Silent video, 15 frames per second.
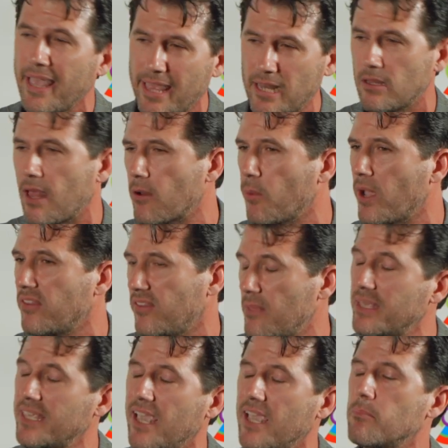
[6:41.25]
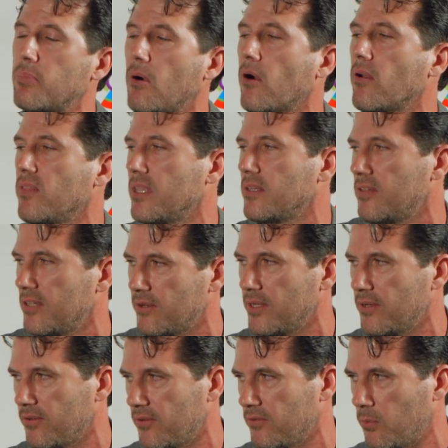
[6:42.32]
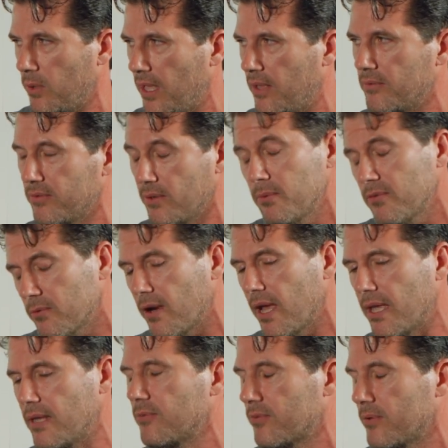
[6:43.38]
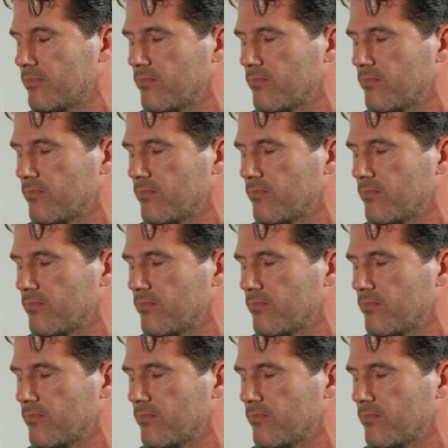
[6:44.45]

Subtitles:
In a lot of ways, they became part of the interiors as well. So it was great. It was